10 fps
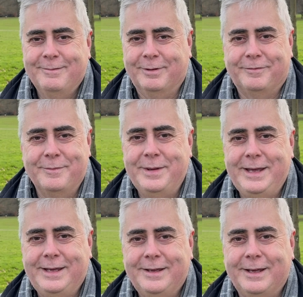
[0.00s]
but for
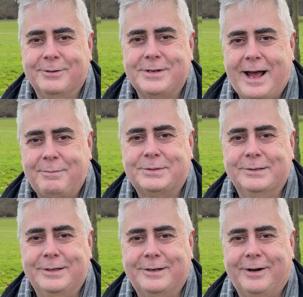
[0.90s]
me, it was
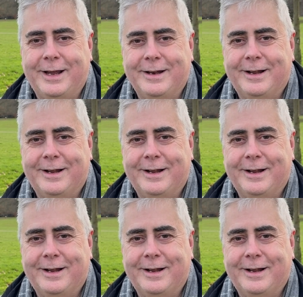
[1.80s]
absolutely great.